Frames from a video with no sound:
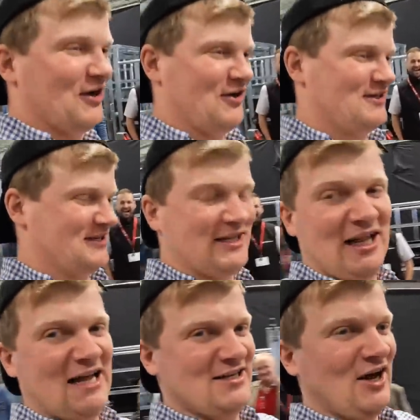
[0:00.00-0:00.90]
Chris, it's
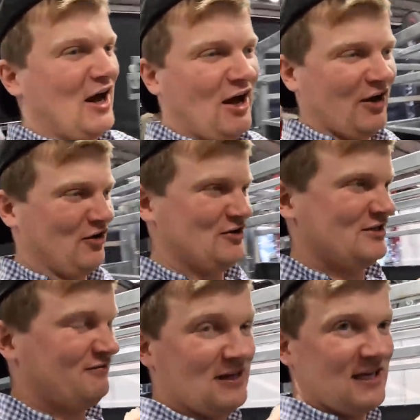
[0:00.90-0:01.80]
class. Our
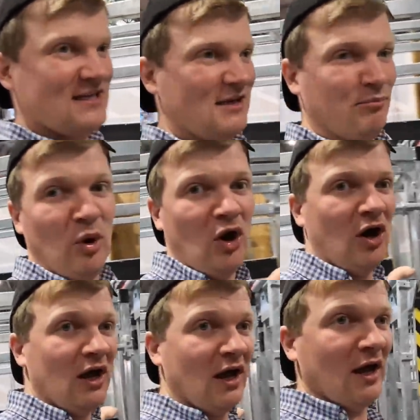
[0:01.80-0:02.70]
crushes are fantastic, but
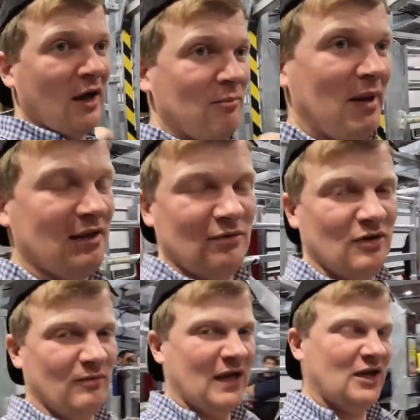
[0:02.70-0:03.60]

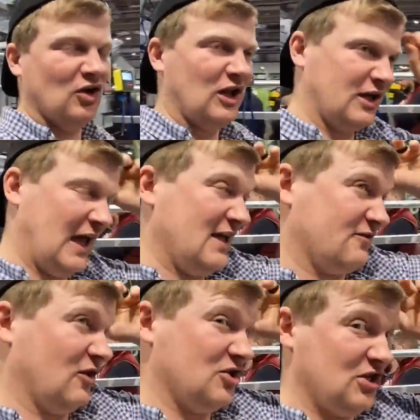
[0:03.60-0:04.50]
Bateman made all our gates
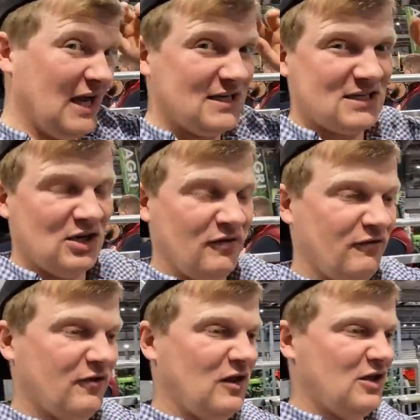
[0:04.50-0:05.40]
for our sheds and
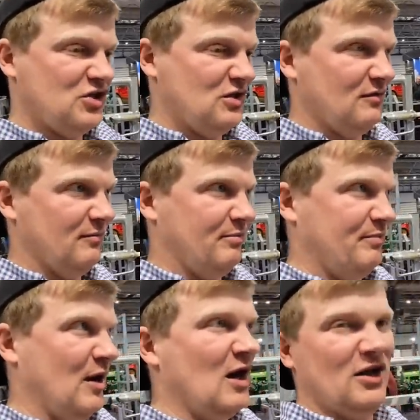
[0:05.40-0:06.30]
for the
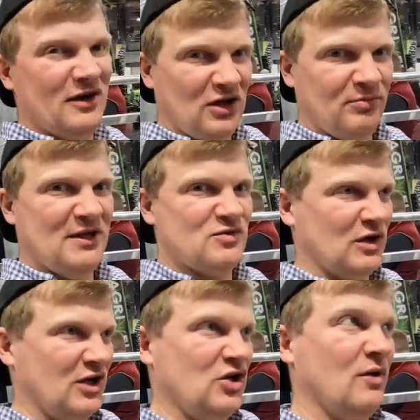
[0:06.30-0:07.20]
parlour and little bits
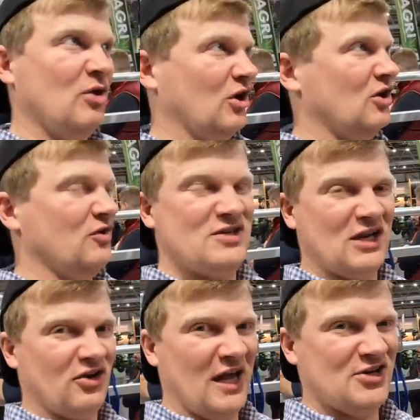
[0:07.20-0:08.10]
we're going to do. I'm not going to do a
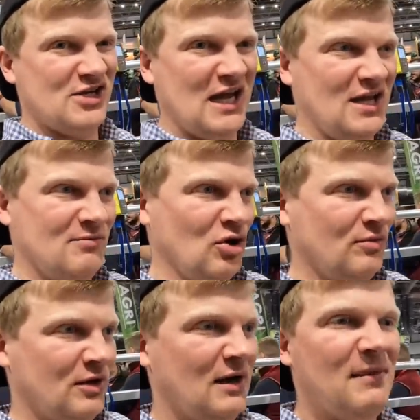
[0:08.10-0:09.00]
segregation gate at the
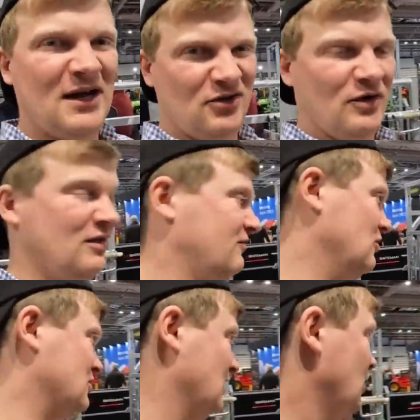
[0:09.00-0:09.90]
moment. I might do one in the
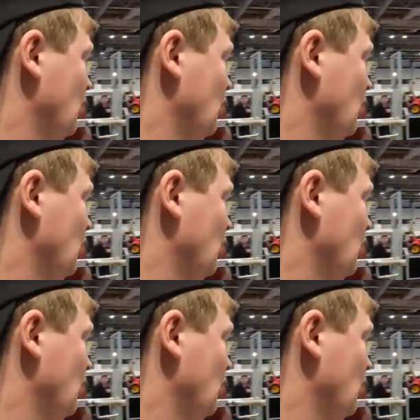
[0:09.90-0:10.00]
future.